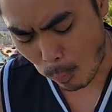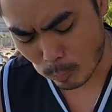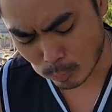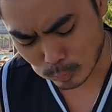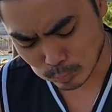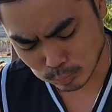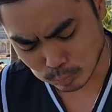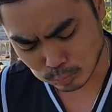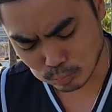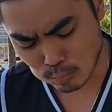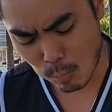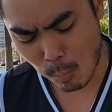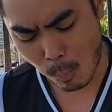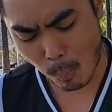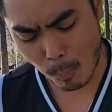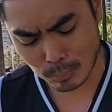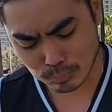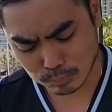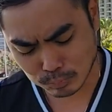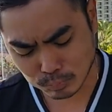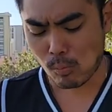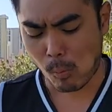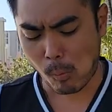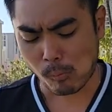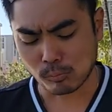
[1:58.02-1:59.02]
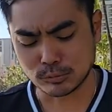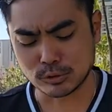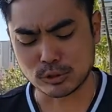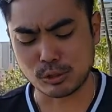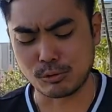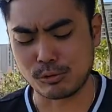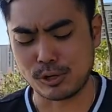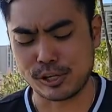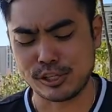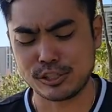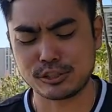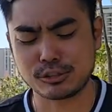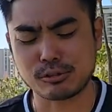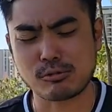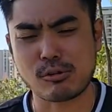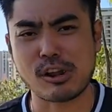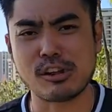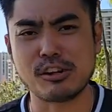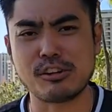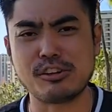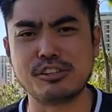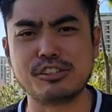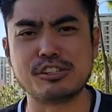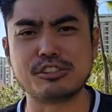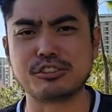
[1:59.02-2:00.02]
Mmm, the rice
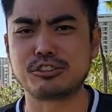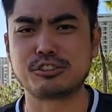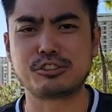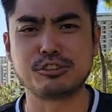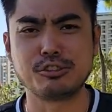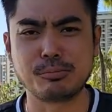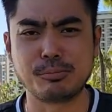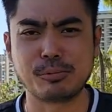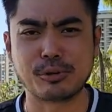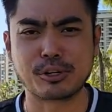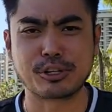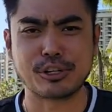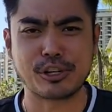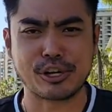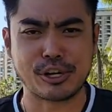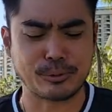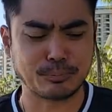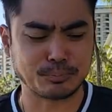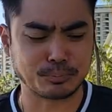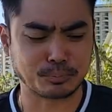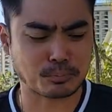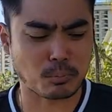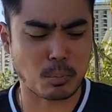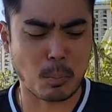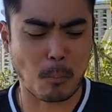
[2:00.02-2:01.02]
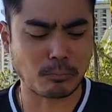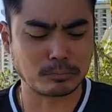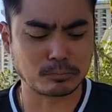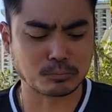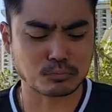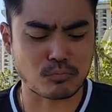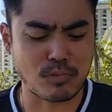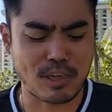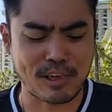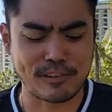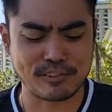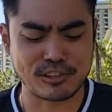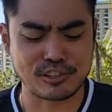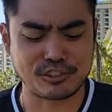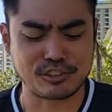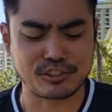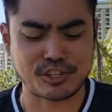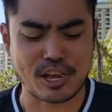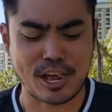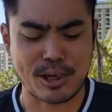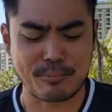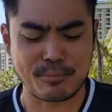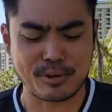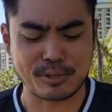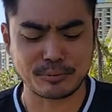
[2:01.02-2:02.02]
quality is super good. And the
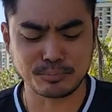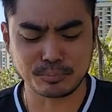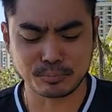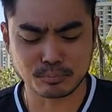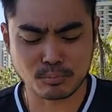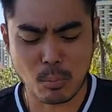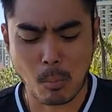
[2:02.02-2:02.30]
salmon,